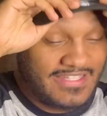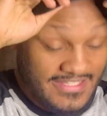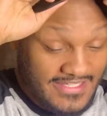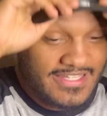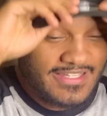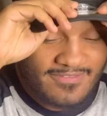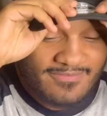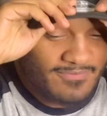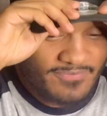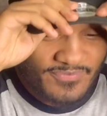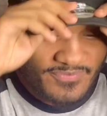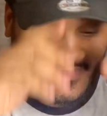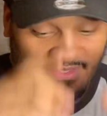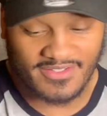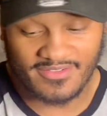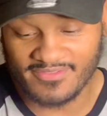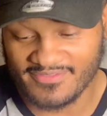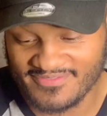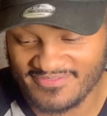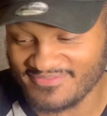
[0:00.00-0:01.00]
your career is
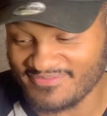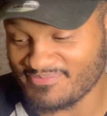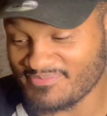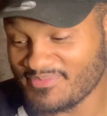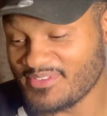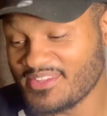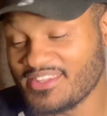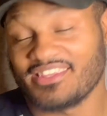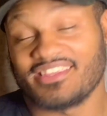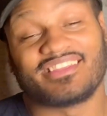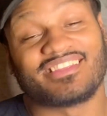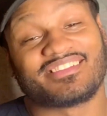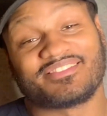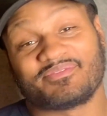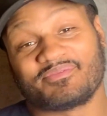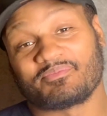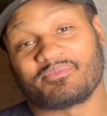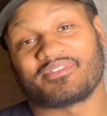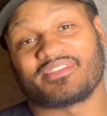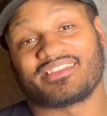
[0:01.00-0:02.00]
over.
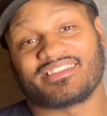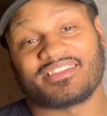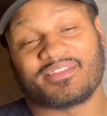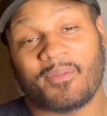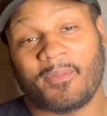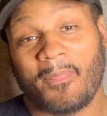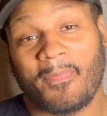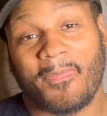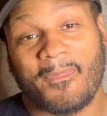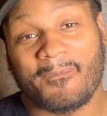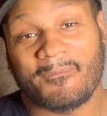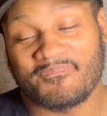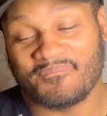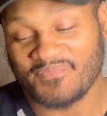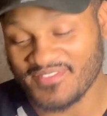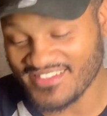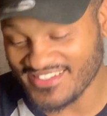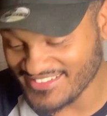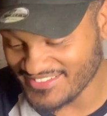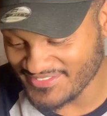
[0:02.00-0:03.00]
Me? I'm still good. I
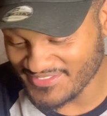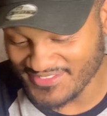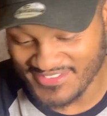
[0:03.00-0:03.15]
didn't say nothing